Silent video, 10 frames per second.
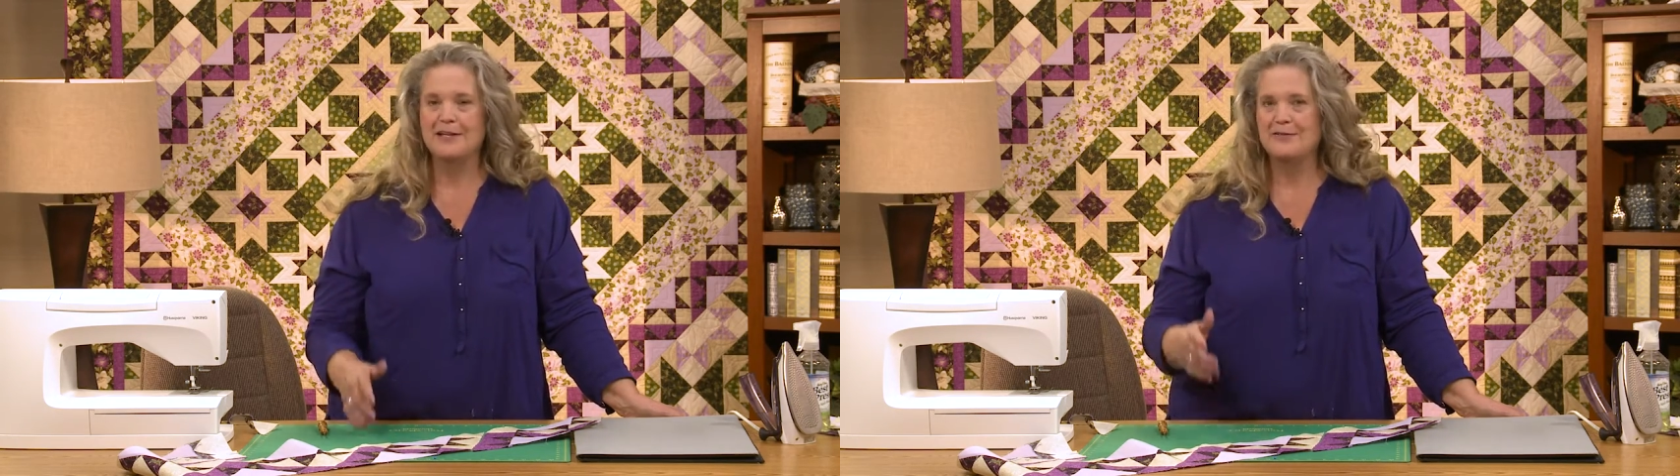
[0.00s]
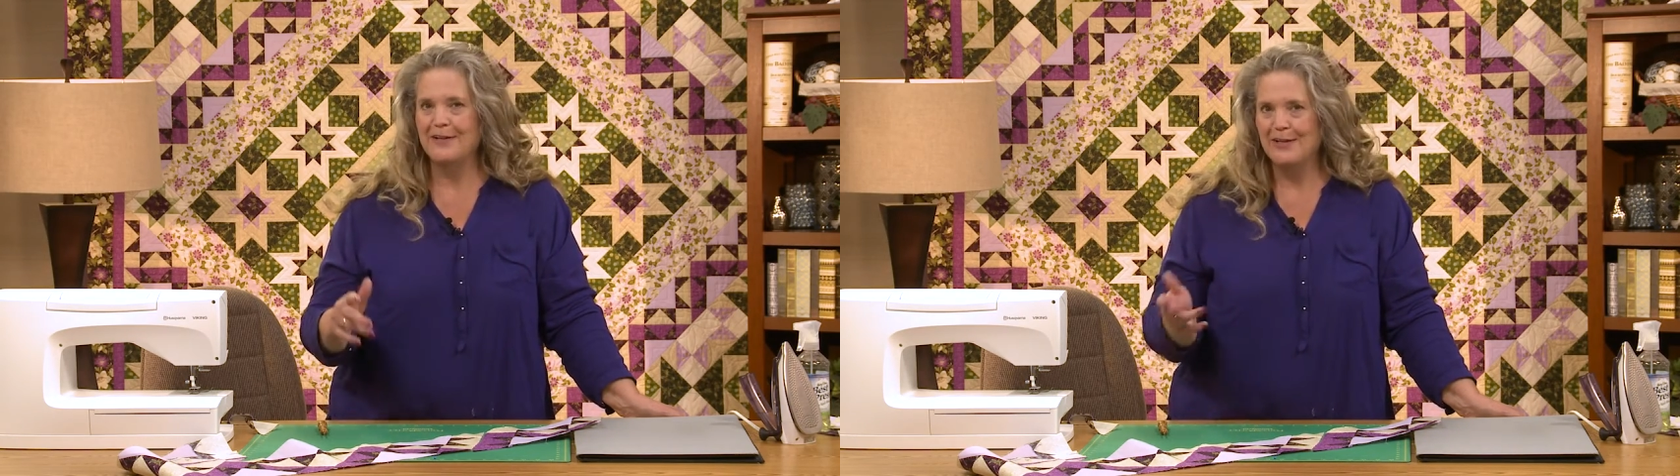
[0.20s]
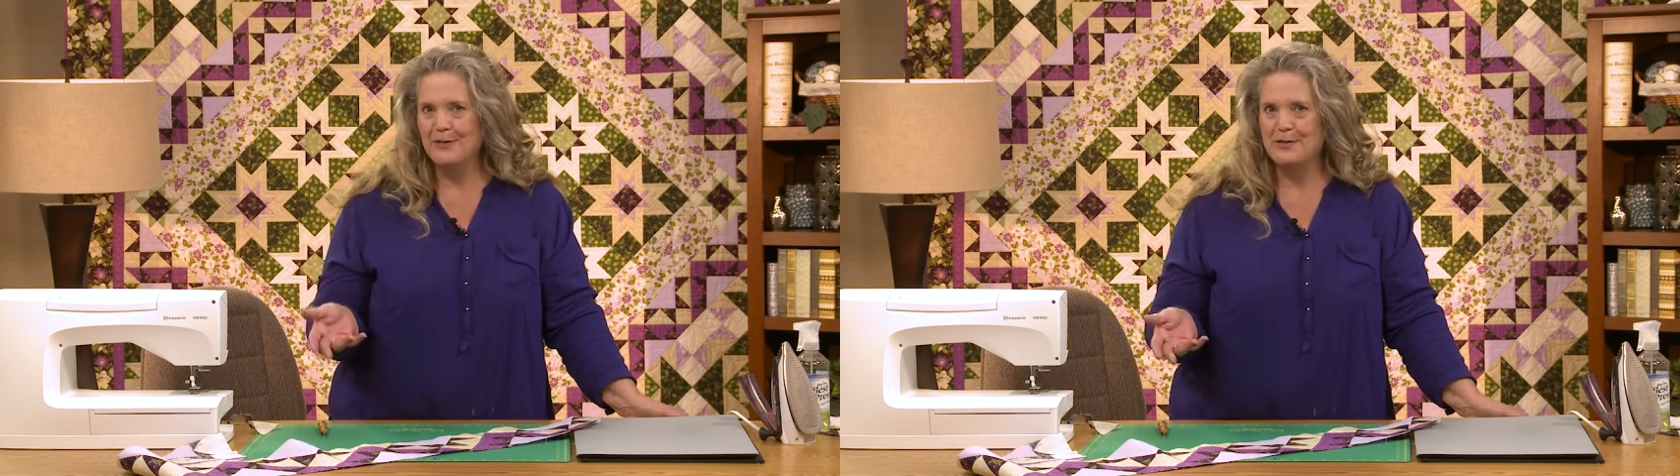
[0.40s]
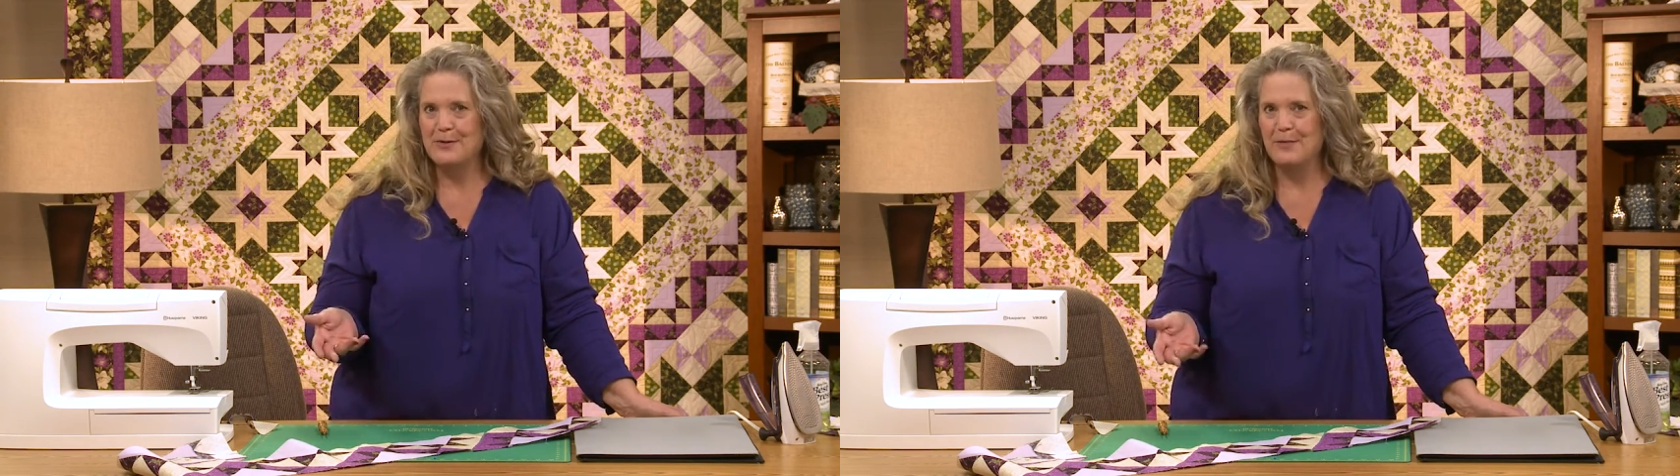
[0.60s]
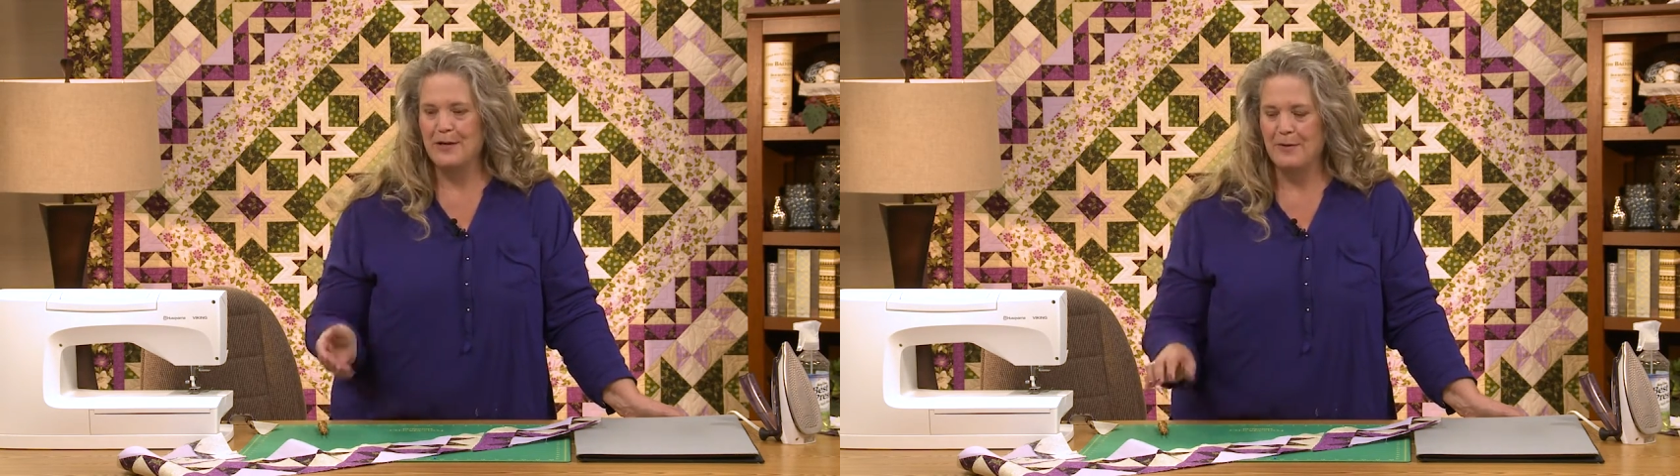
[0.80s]
It's fun to do
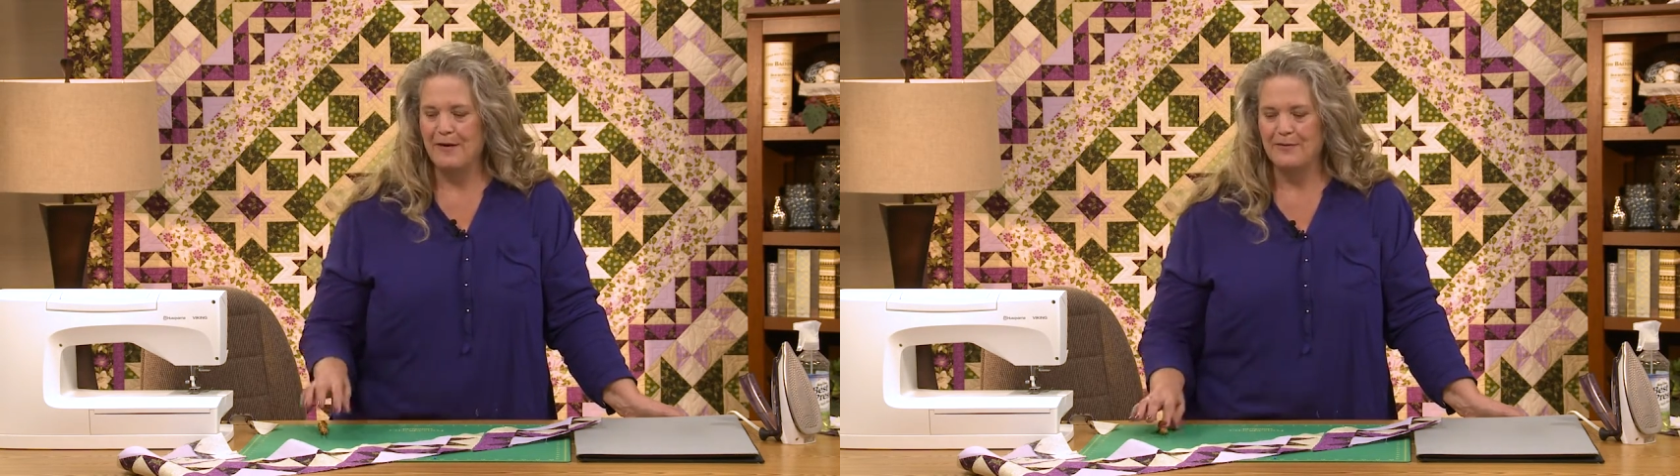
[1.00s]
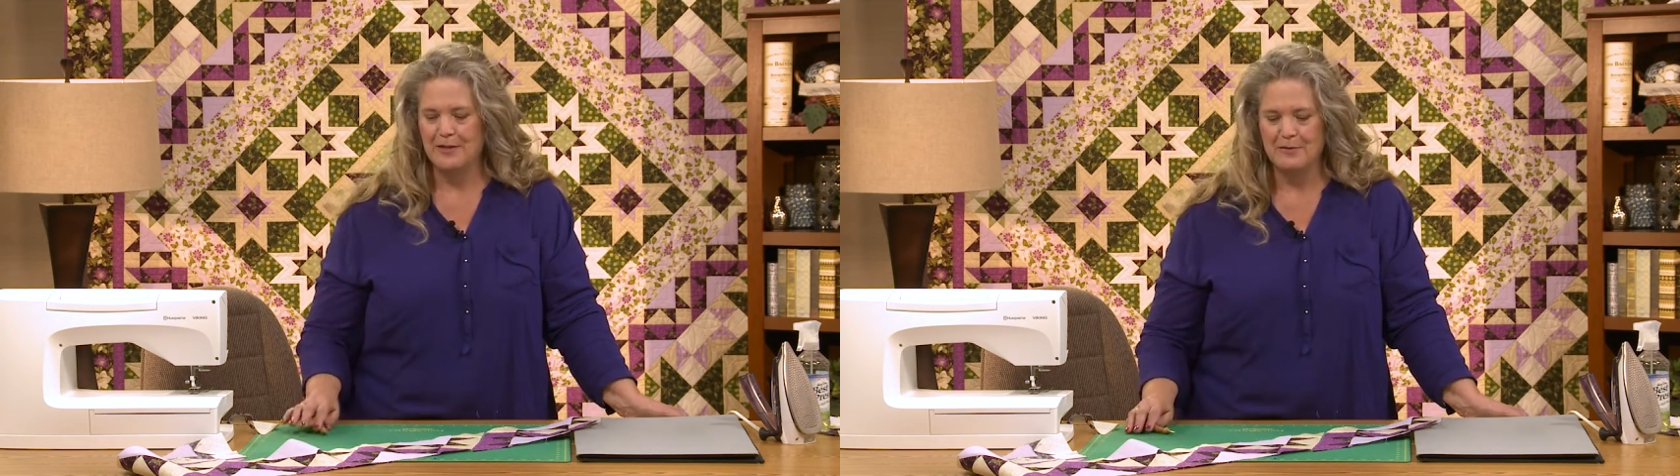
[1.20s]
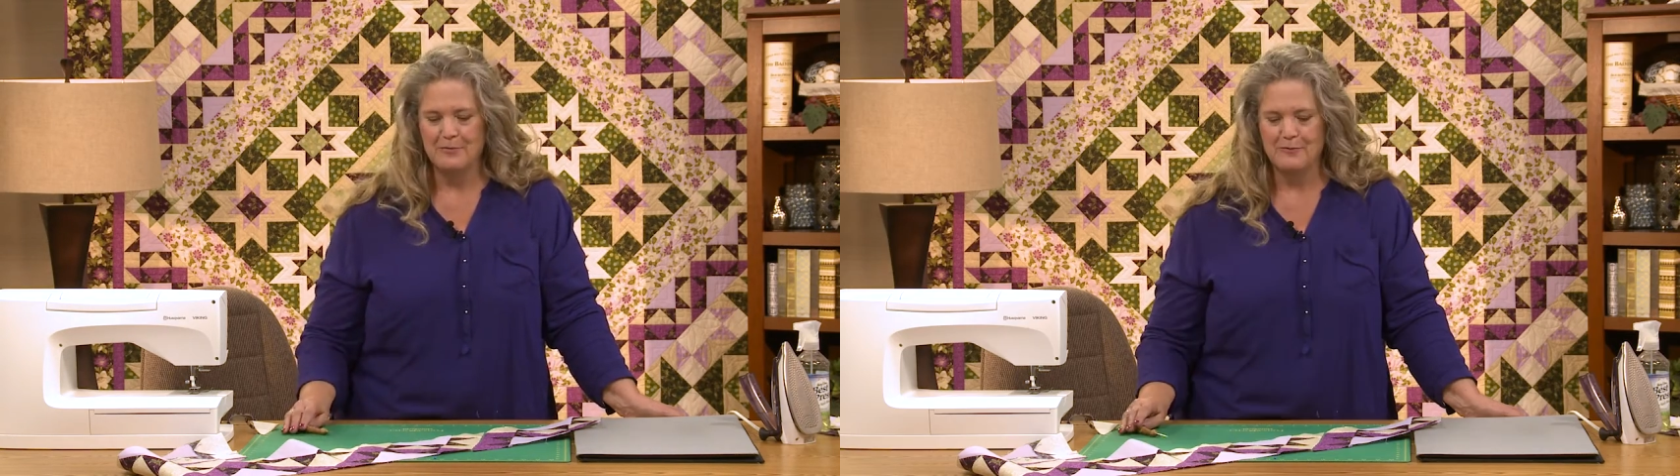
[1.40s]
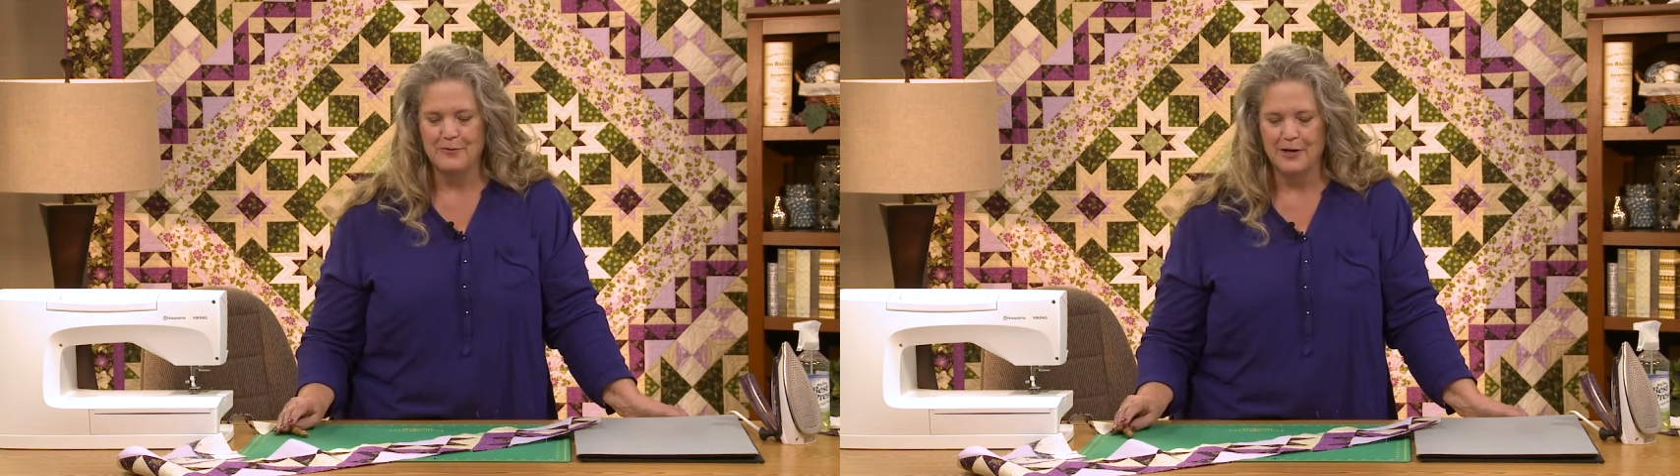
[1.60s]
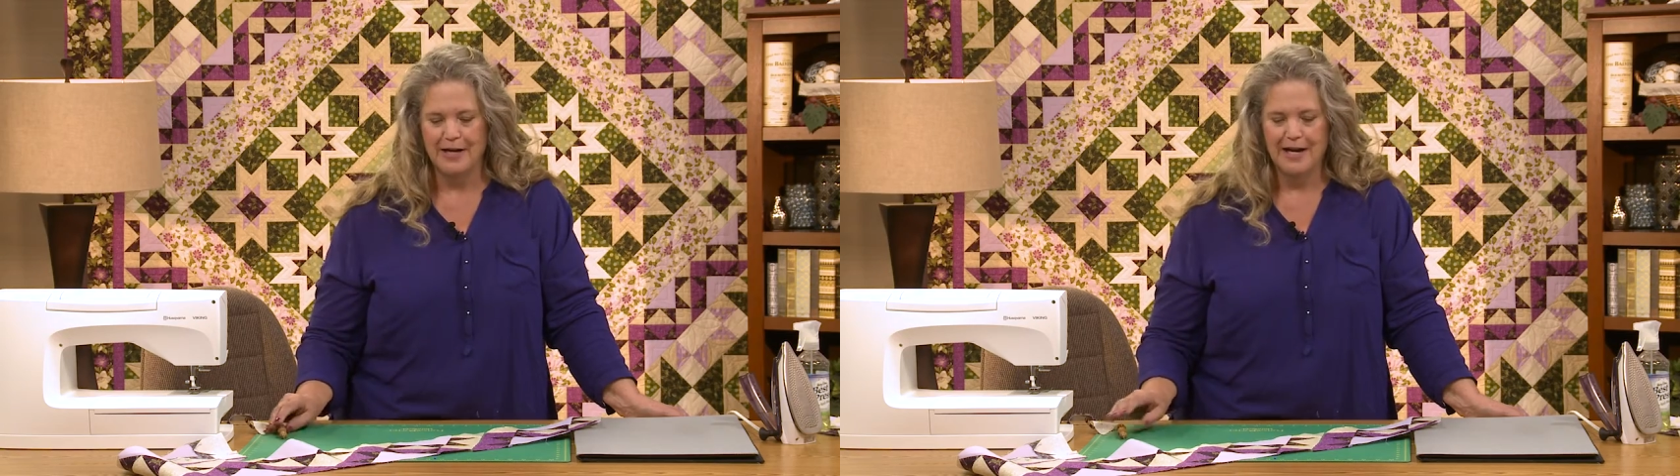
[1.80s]
something you haven't done
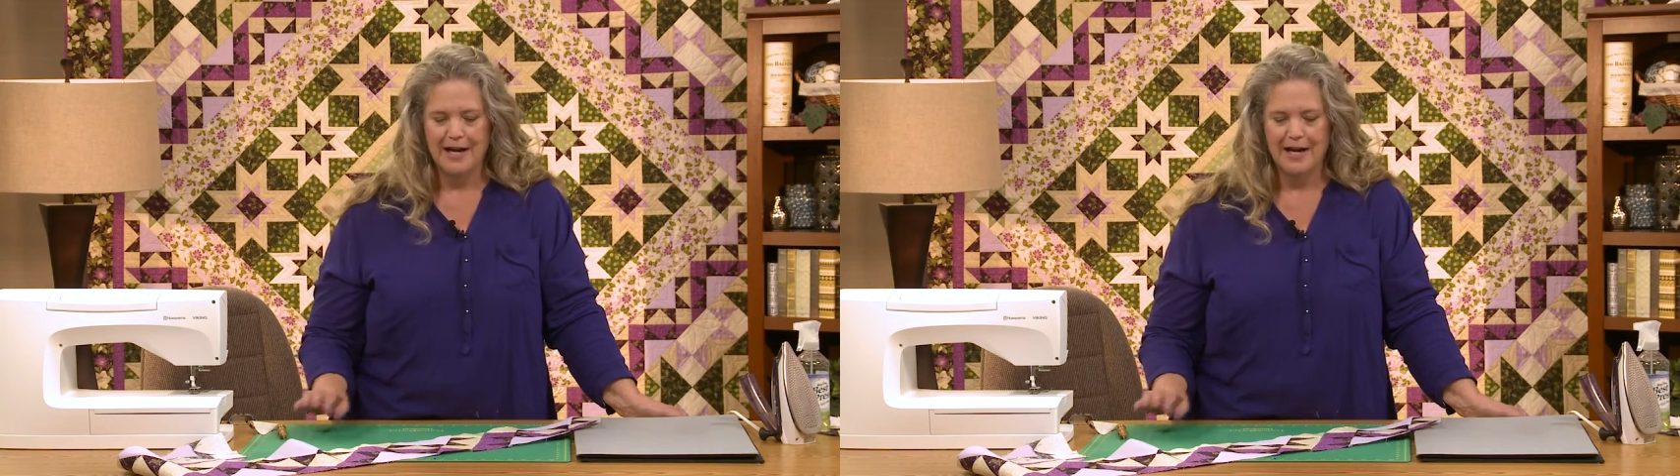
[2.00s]
before,